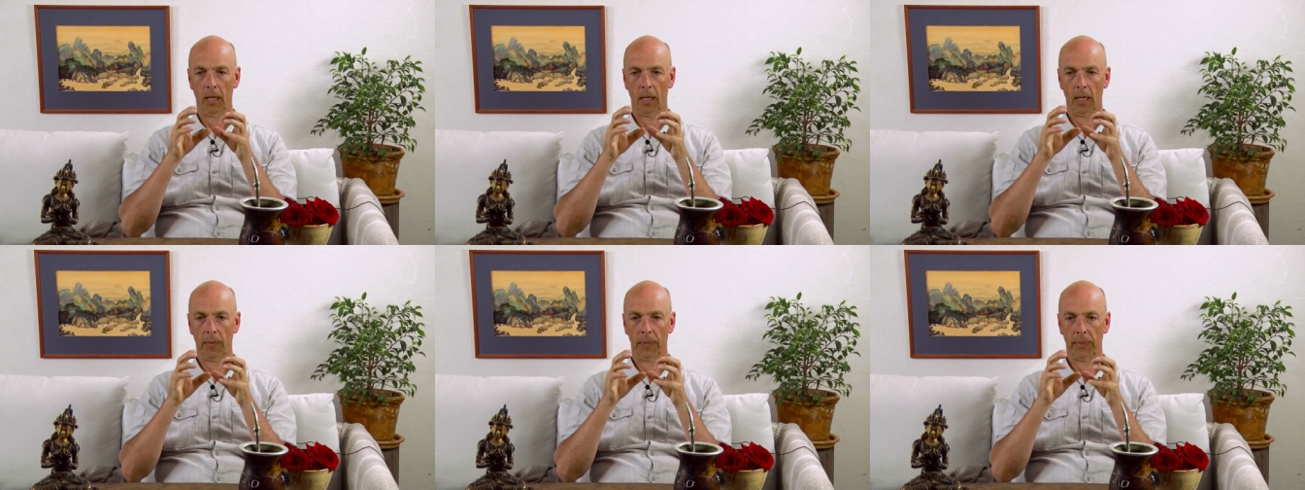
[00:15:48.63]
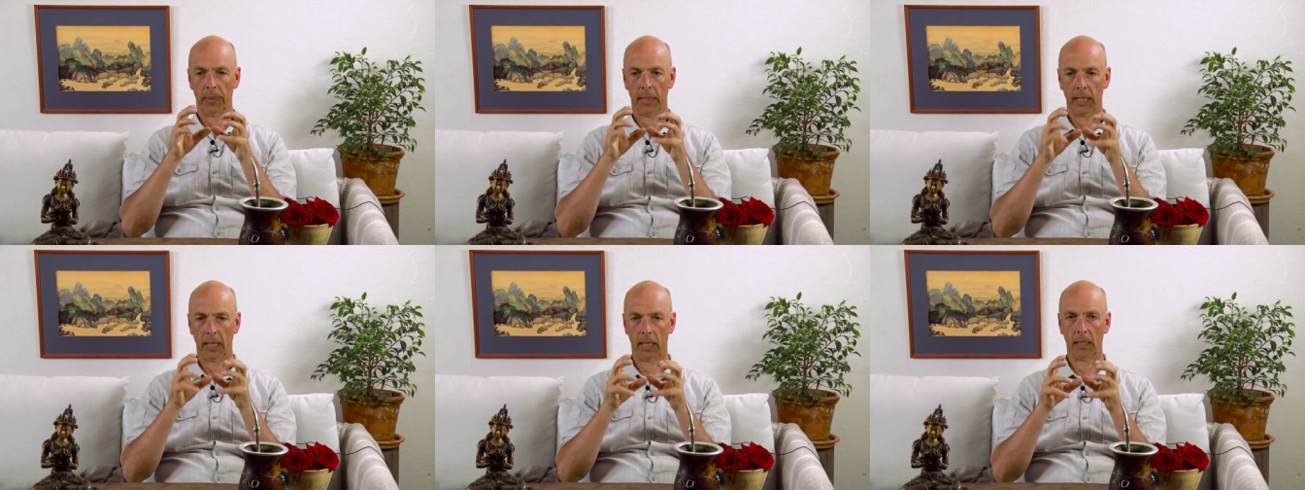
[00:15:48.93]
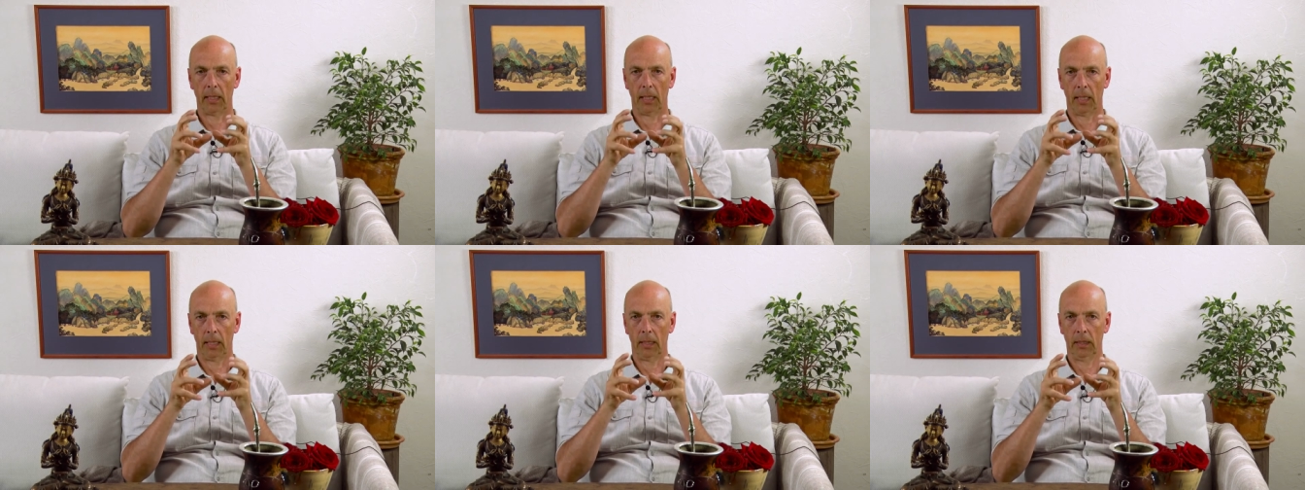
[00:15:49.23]
and
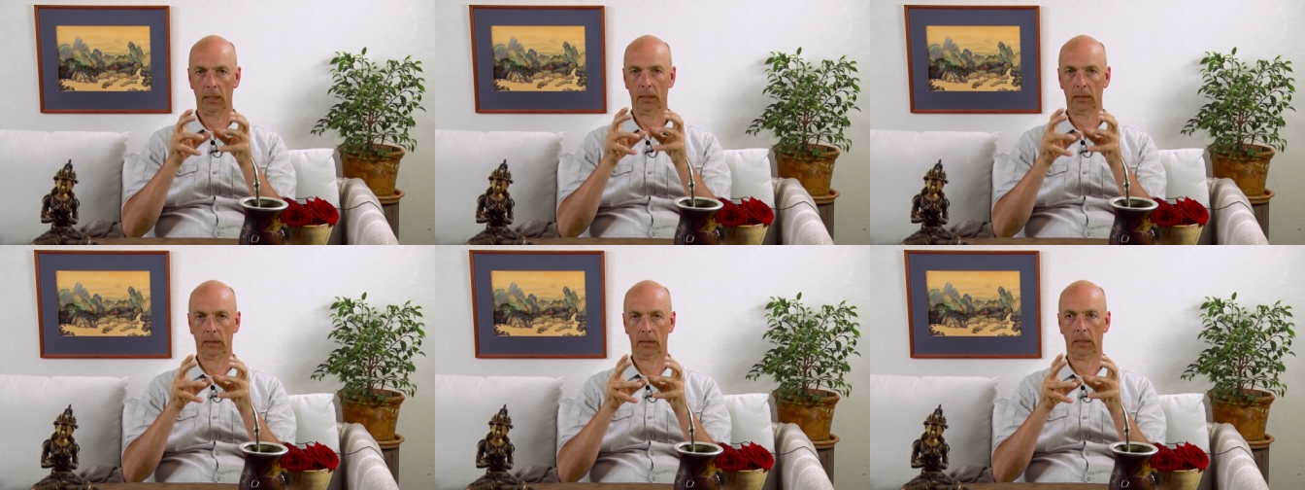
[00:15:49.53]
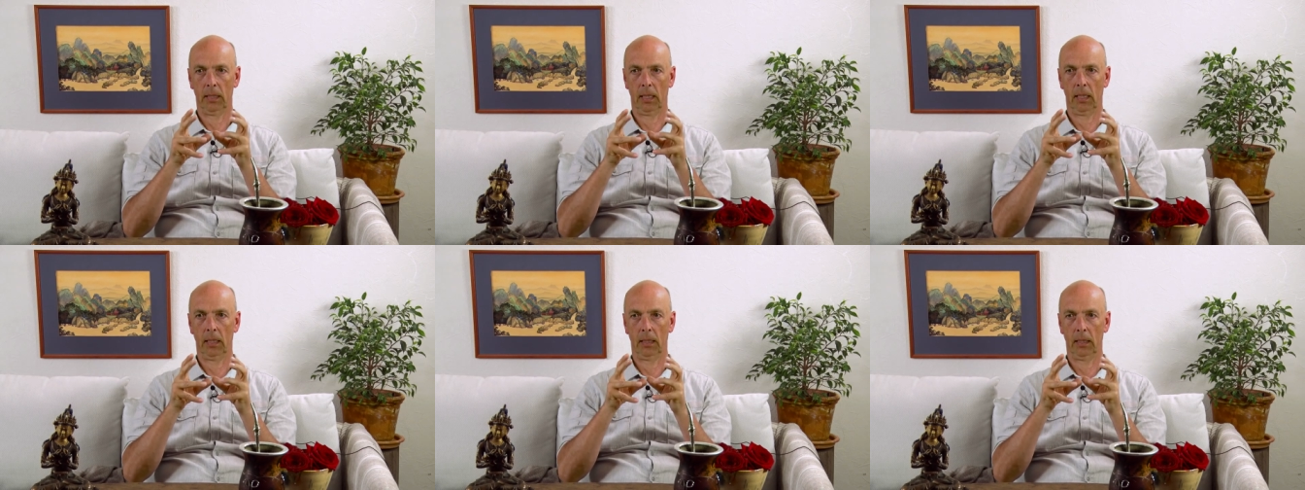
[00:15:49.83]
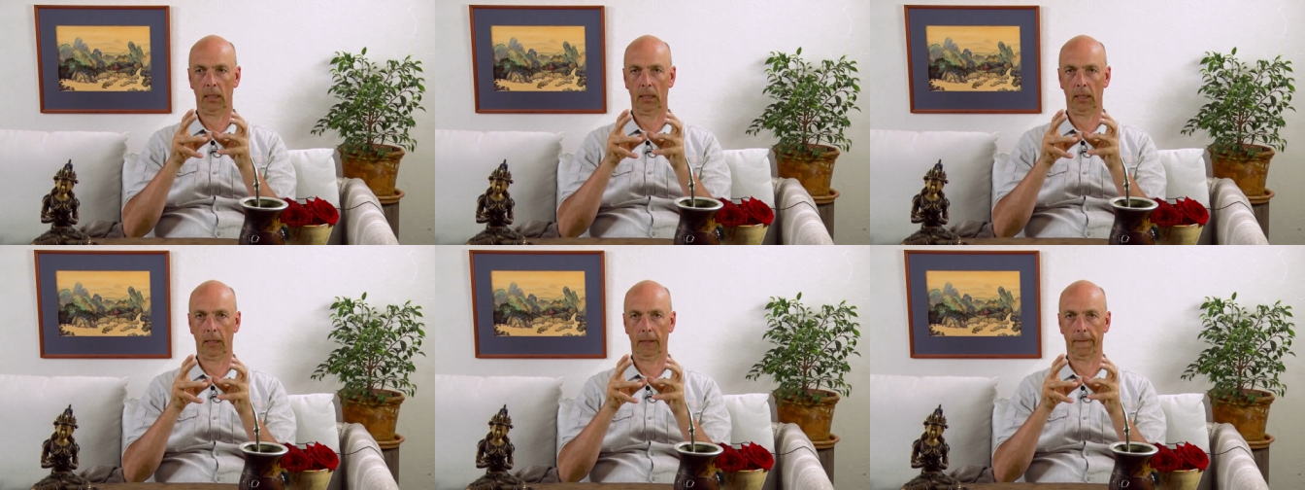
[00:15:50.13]
that
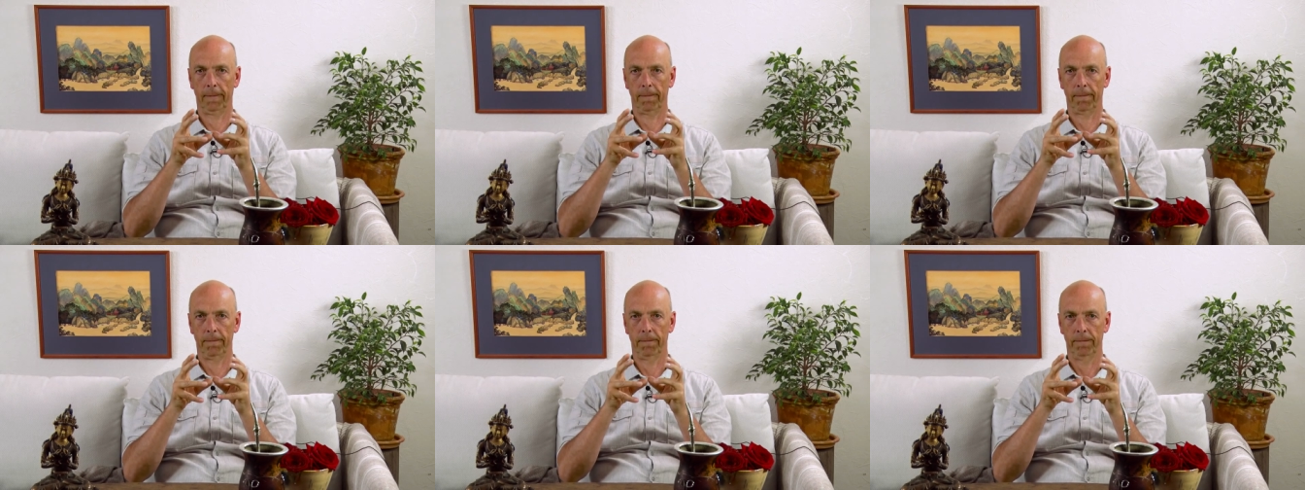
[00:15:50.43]
understanding